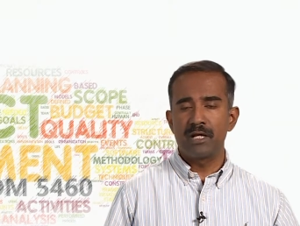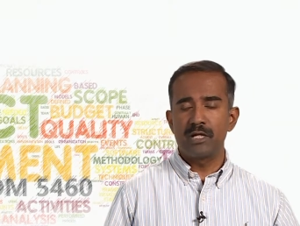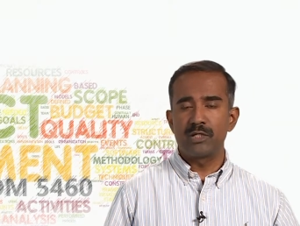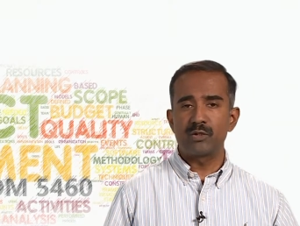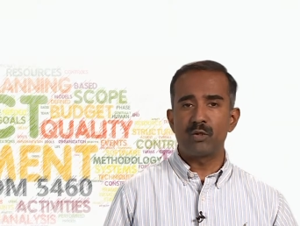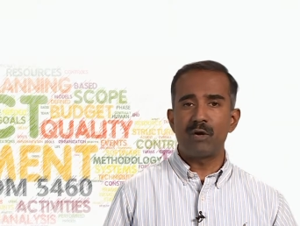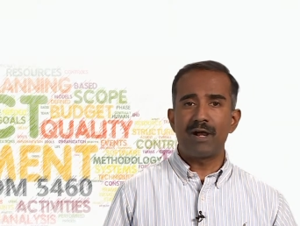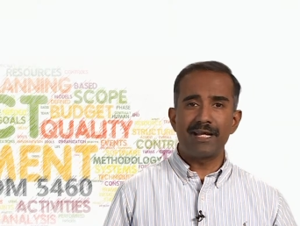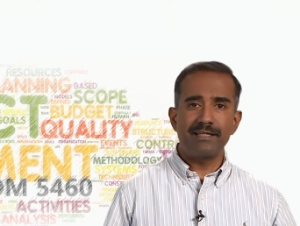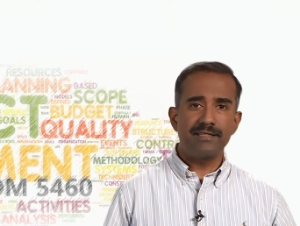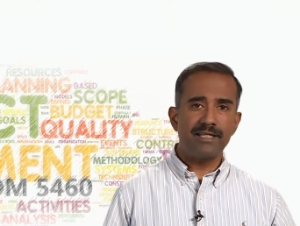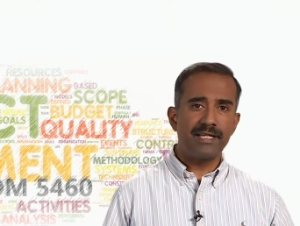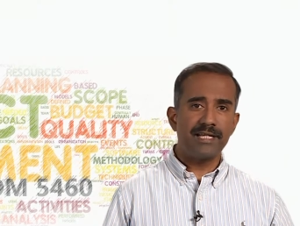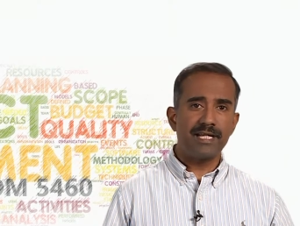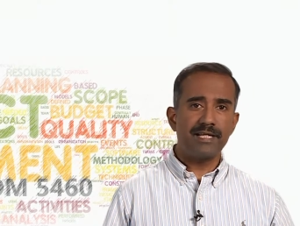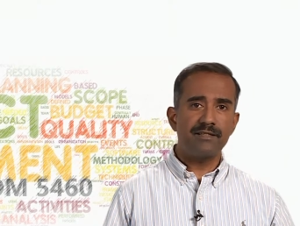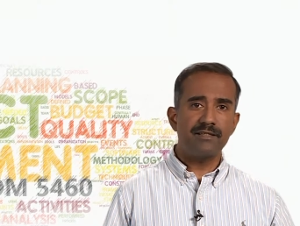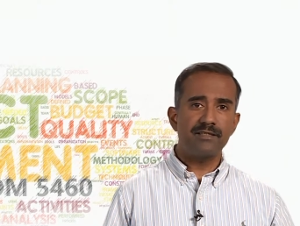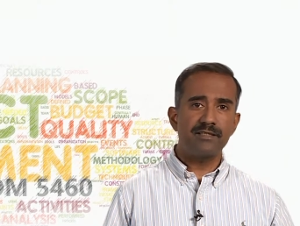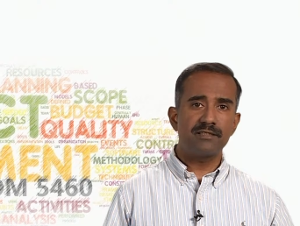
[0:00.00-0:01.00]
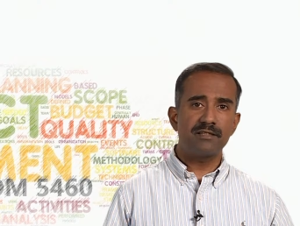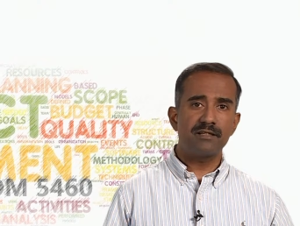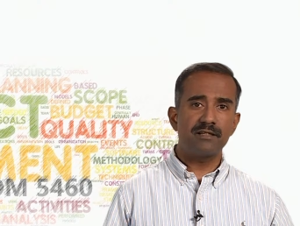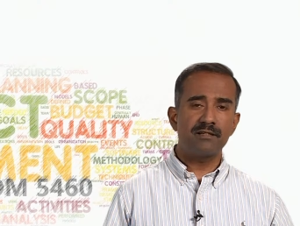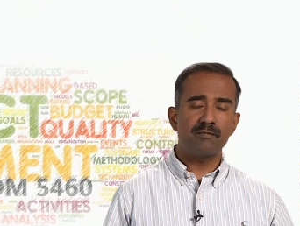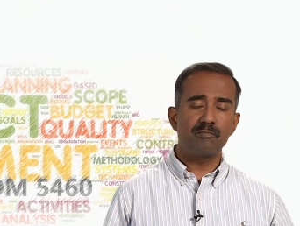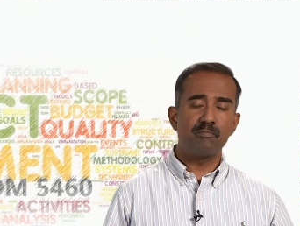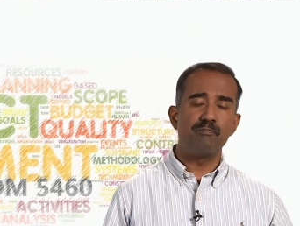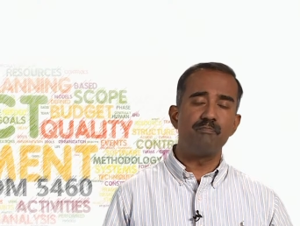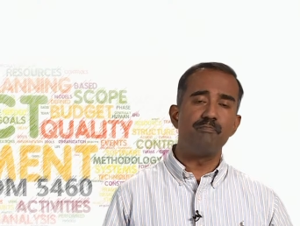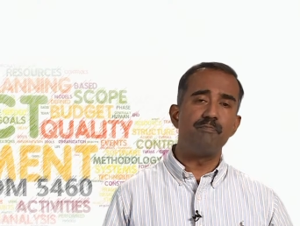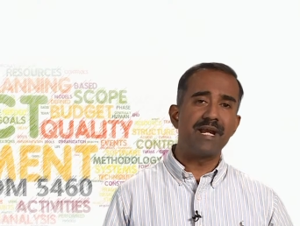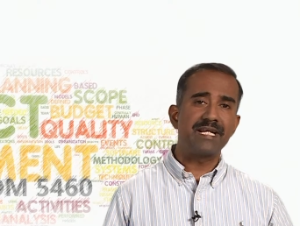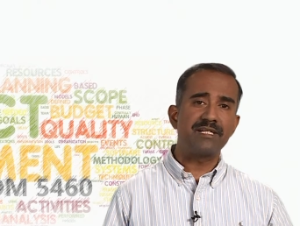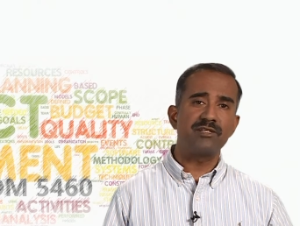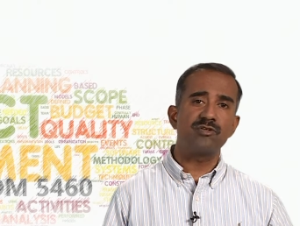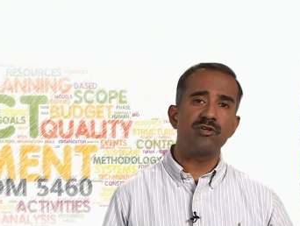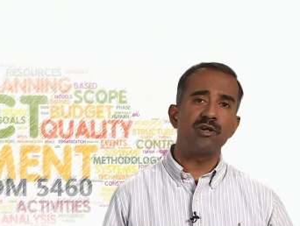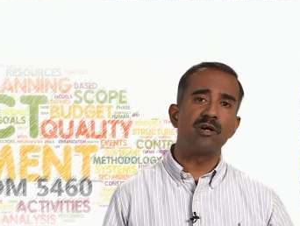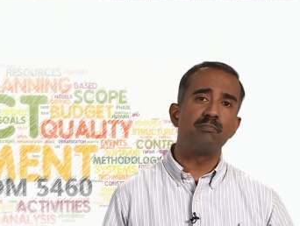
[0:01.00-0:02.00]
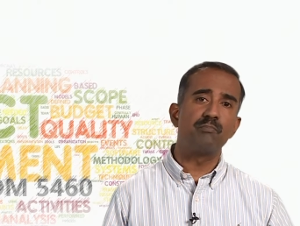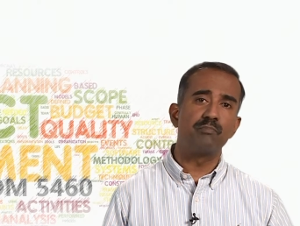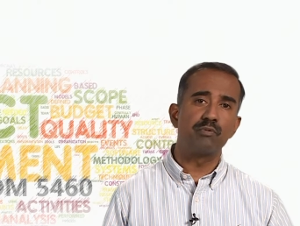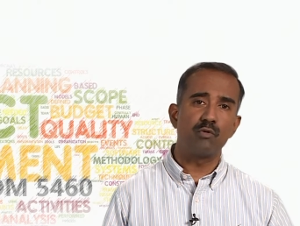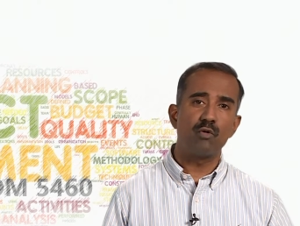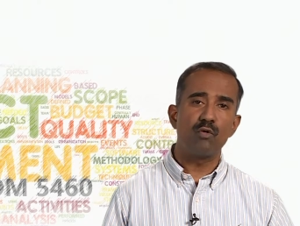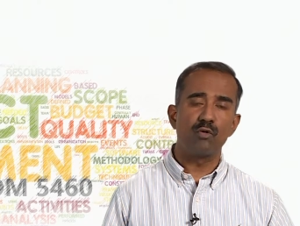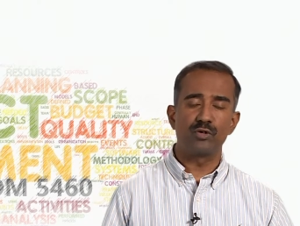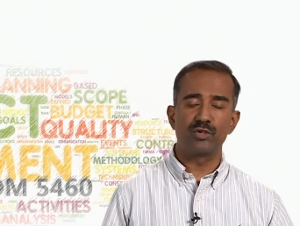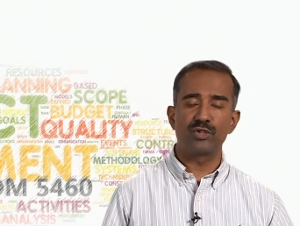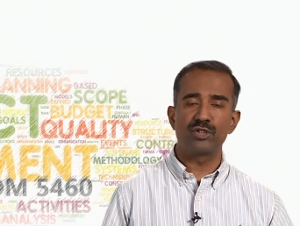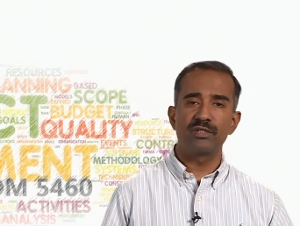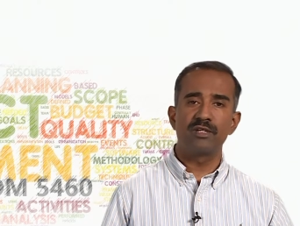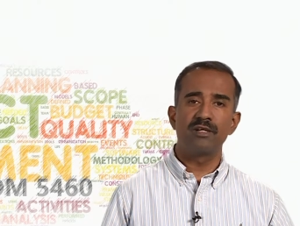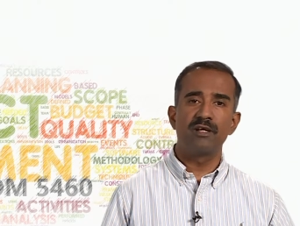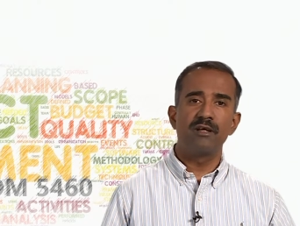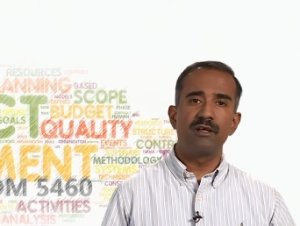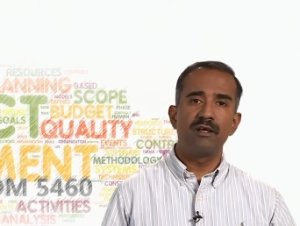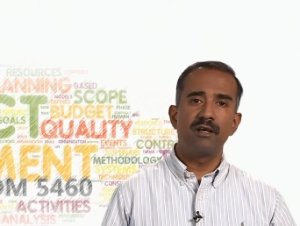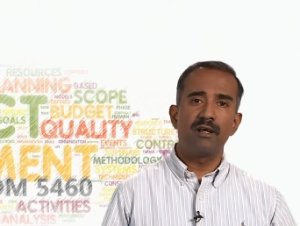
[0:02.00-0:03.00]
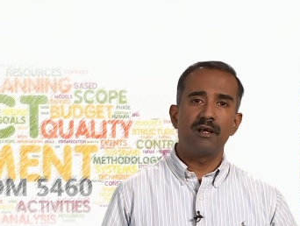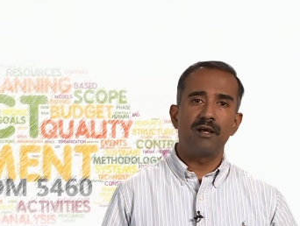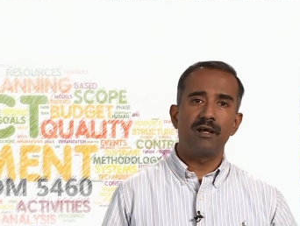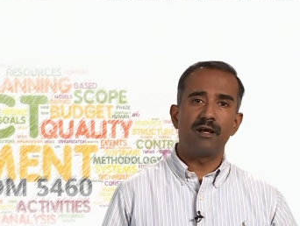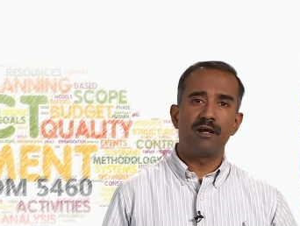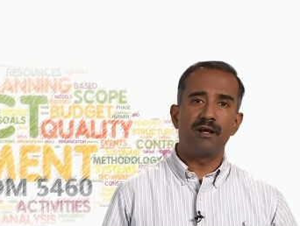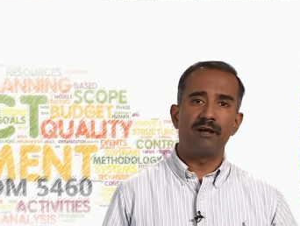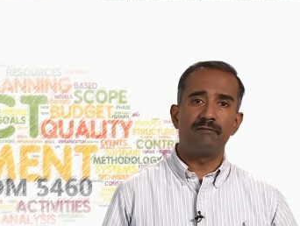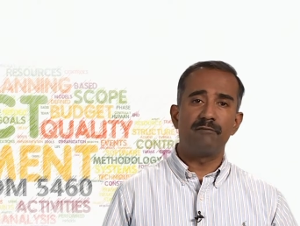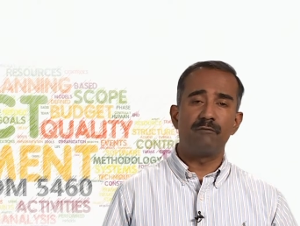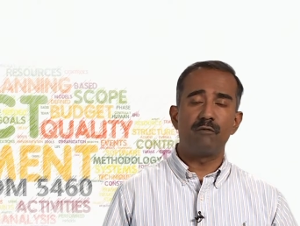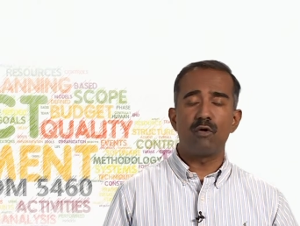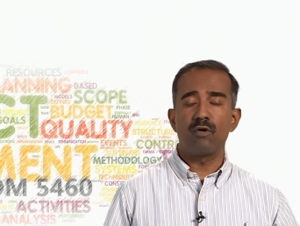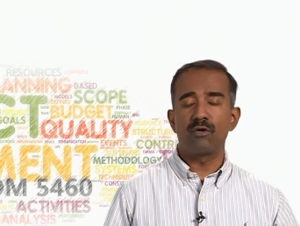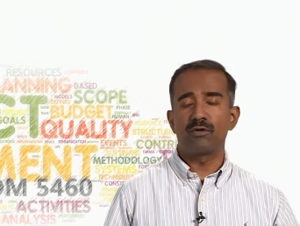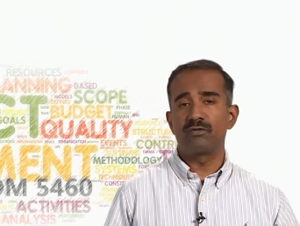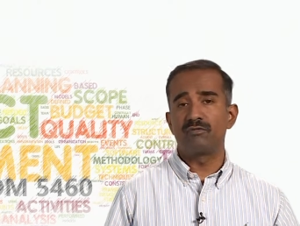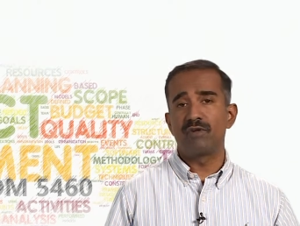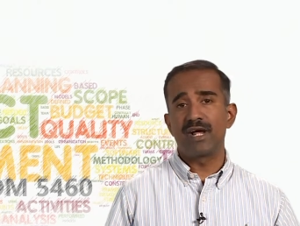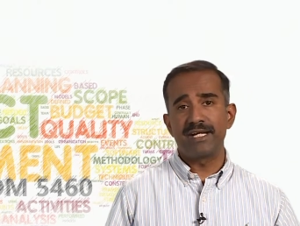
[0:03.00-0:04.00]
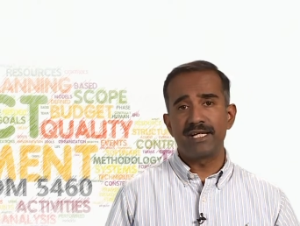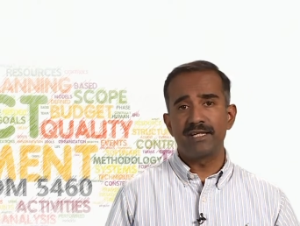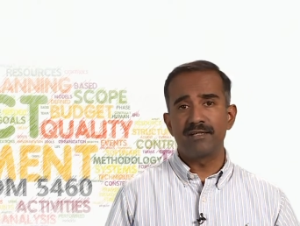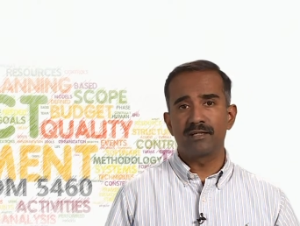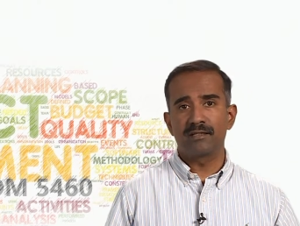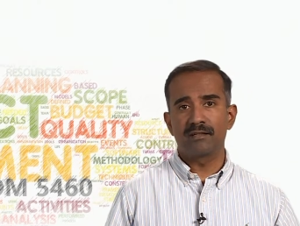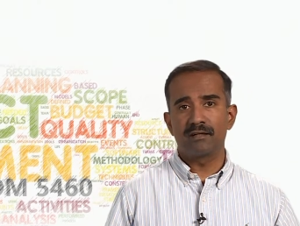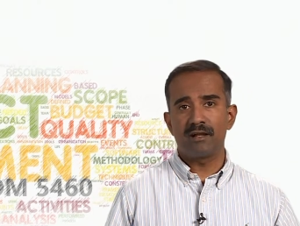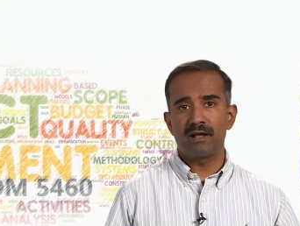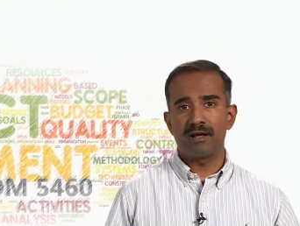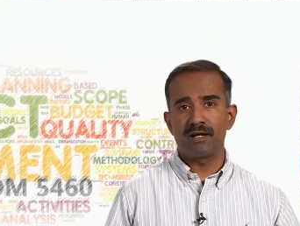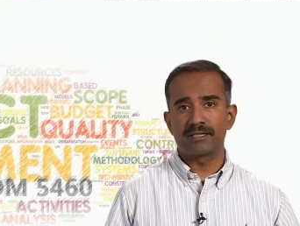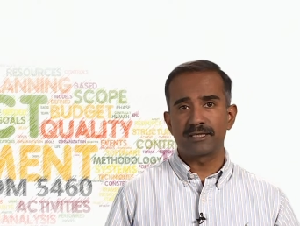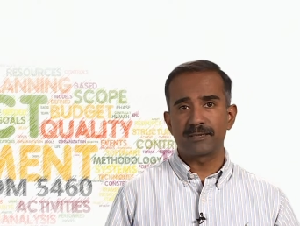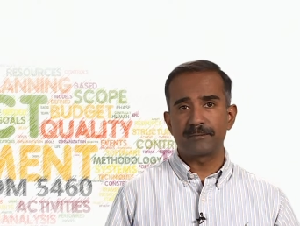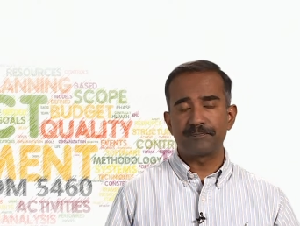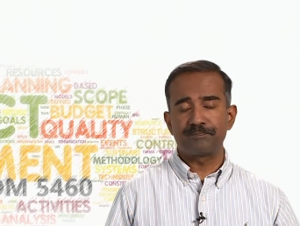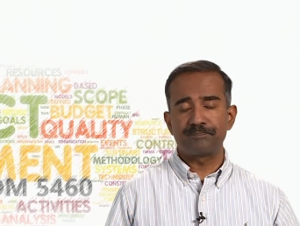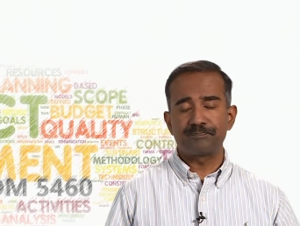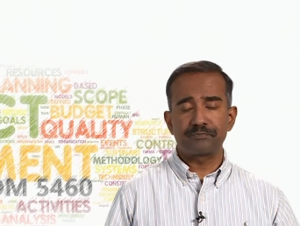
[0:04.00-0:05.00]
So I think it is a better approach for running a class,